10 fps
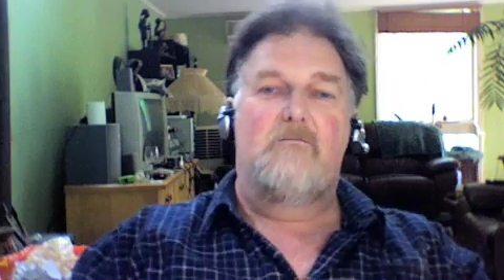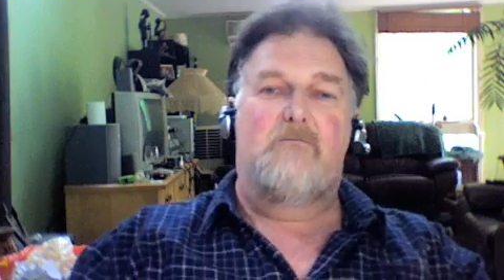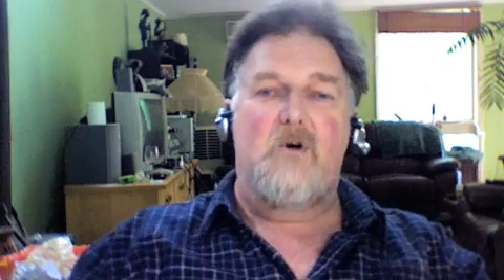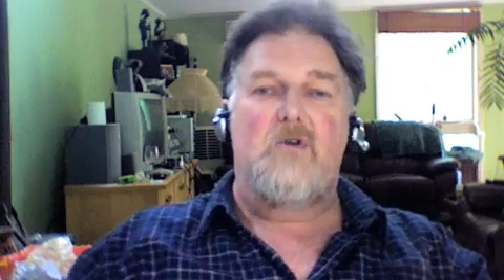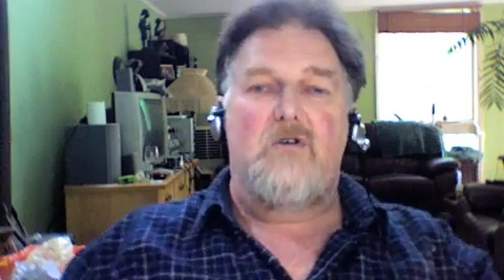
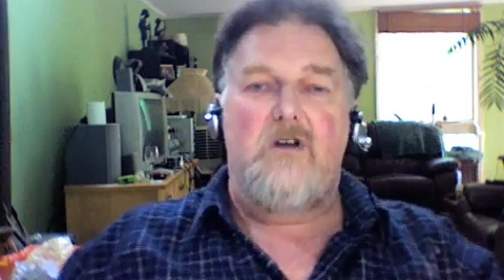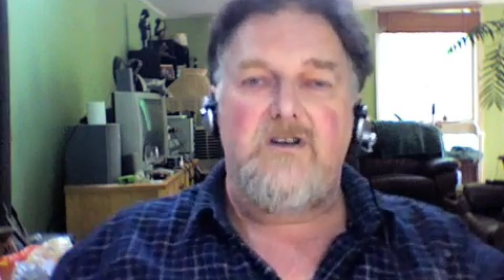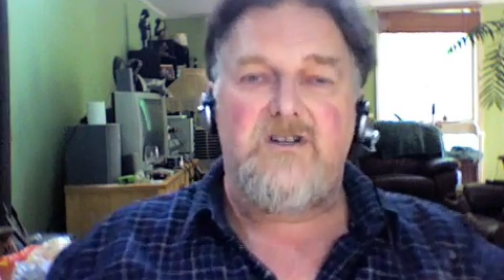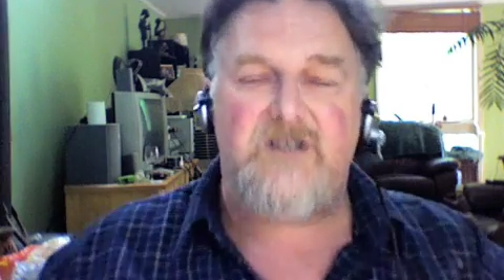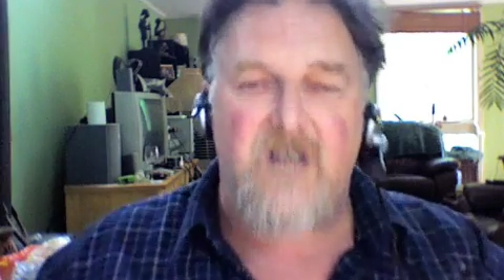
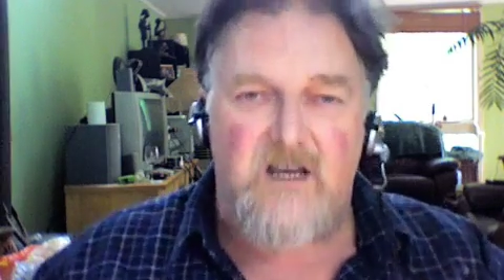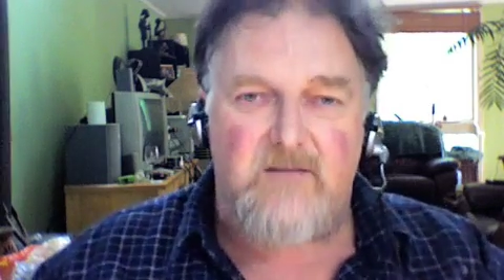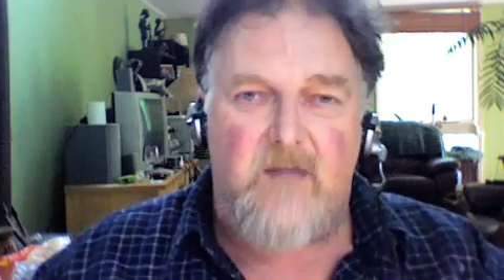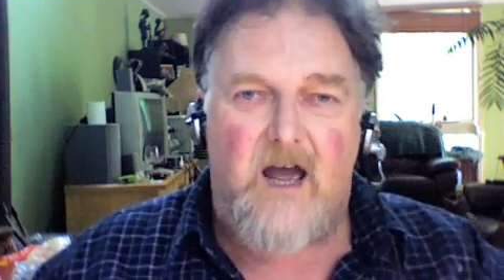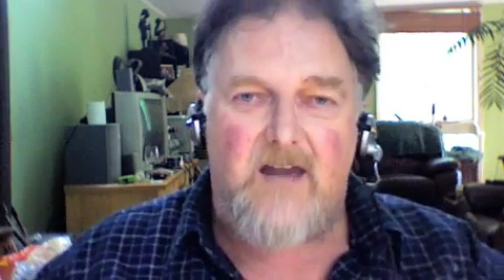
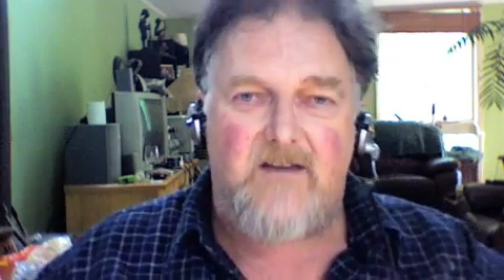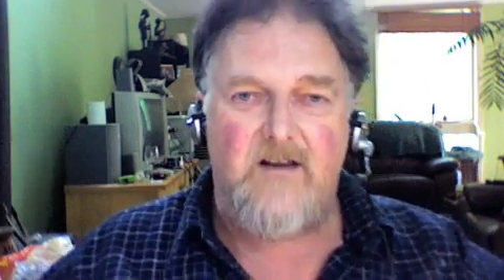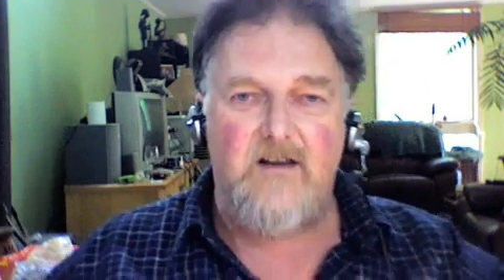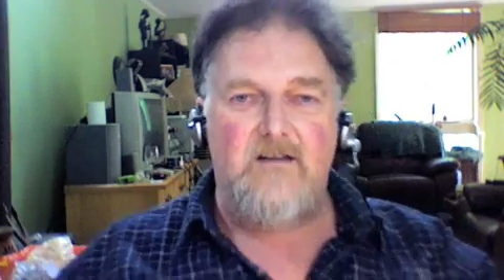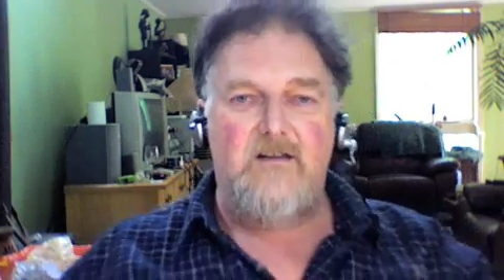Bullshit, mate.
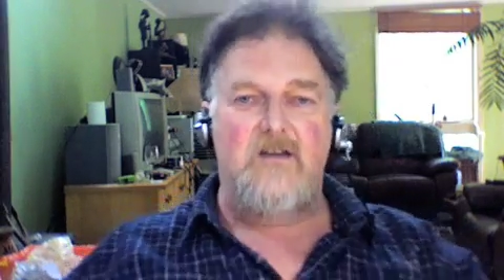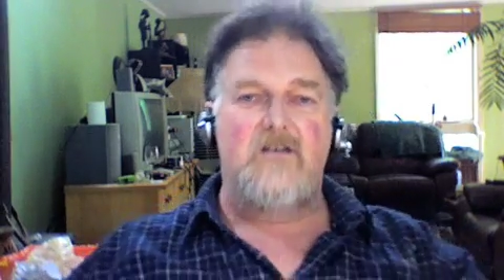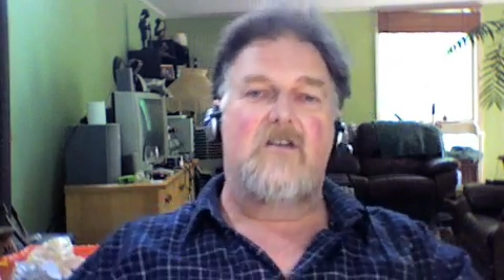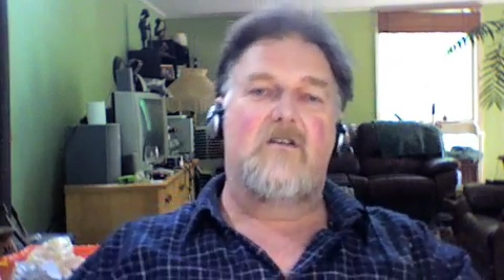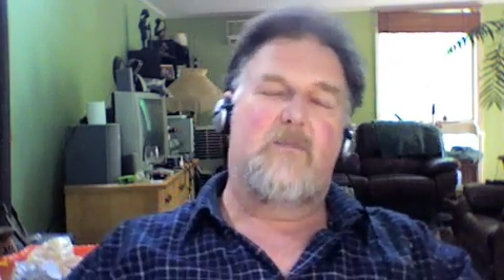
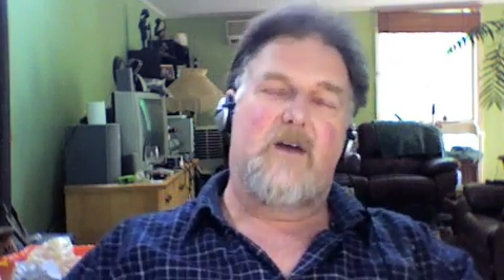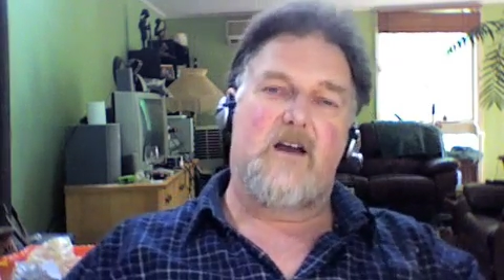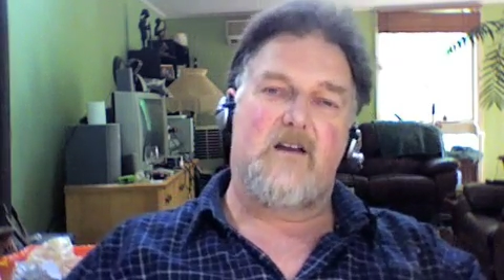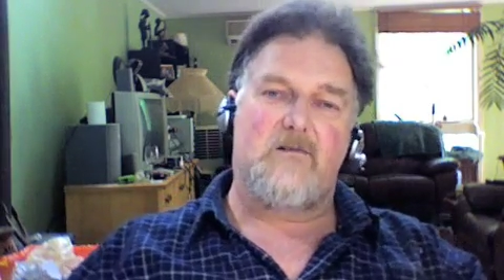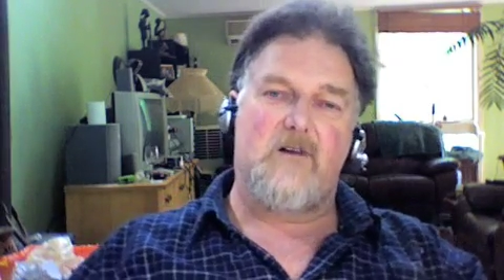You knew
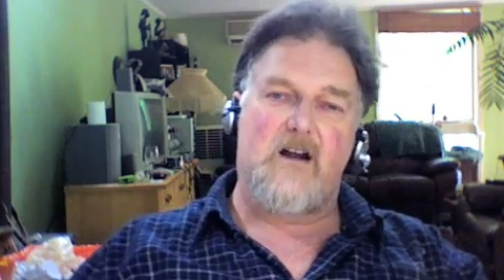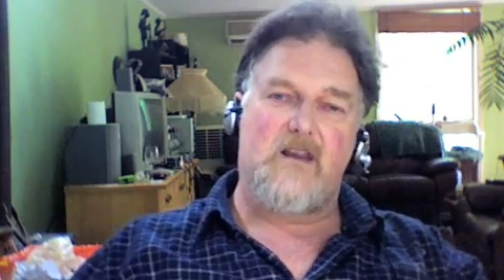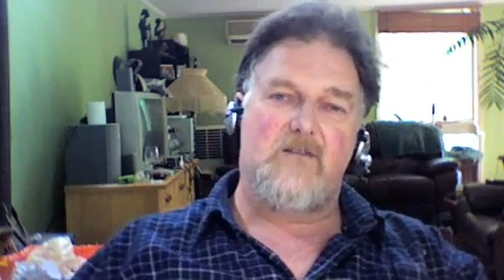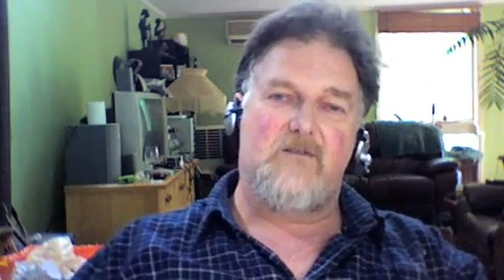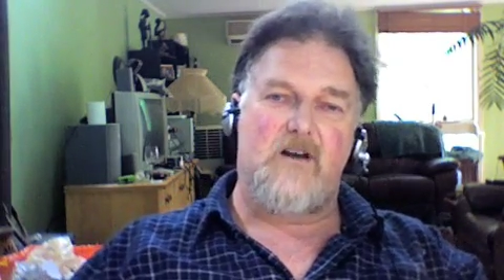about it right
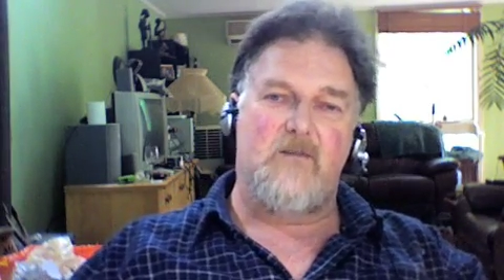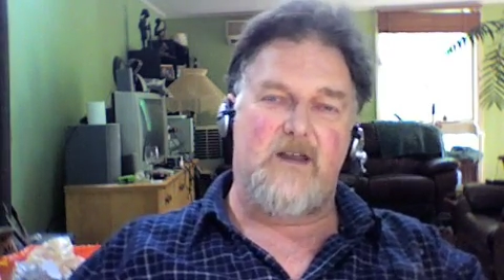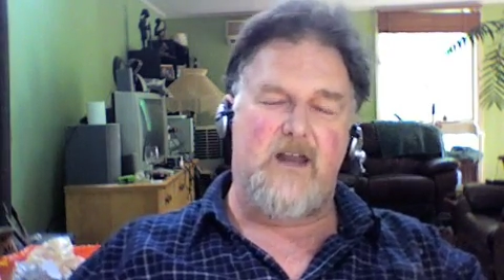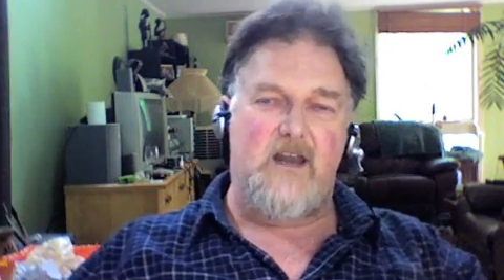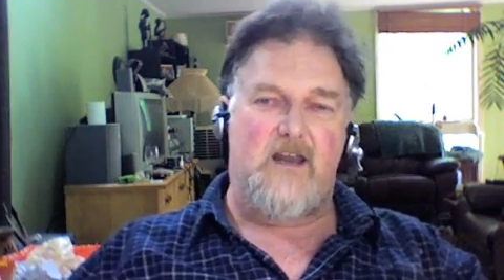at the very
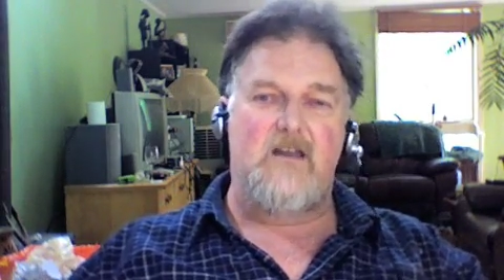beginning.